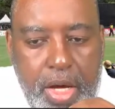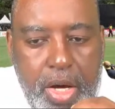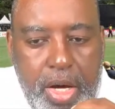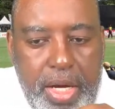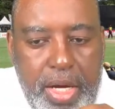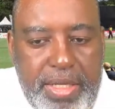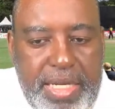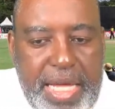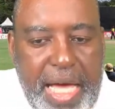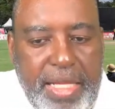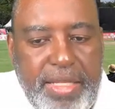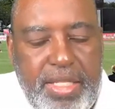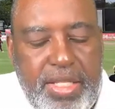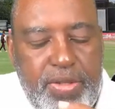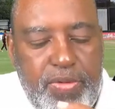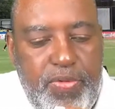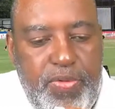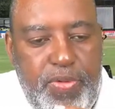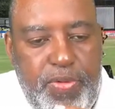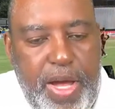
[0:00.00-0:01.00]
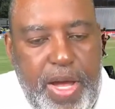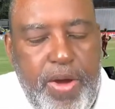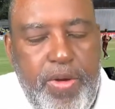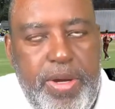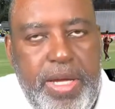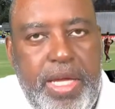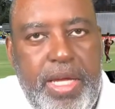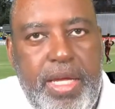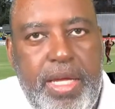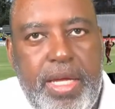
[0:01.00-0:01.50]
That's
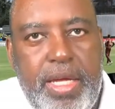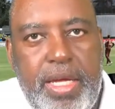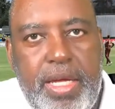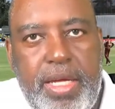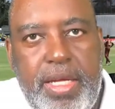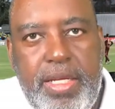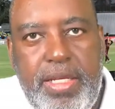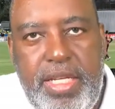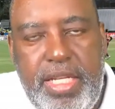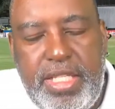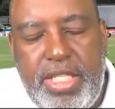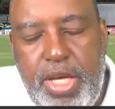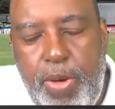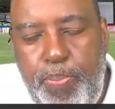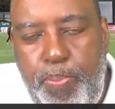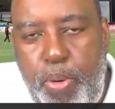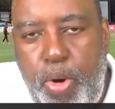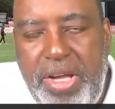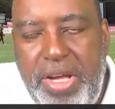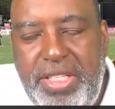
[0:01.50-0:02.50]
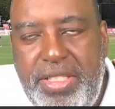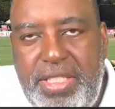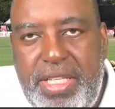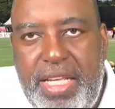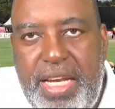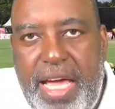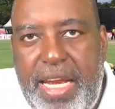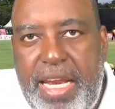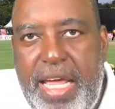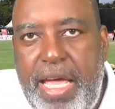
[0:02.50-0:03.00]
very
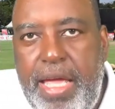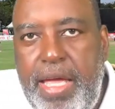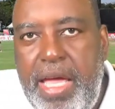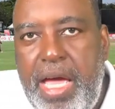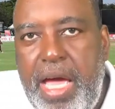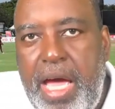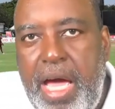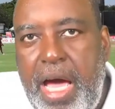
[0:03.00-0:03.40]
disappointing, and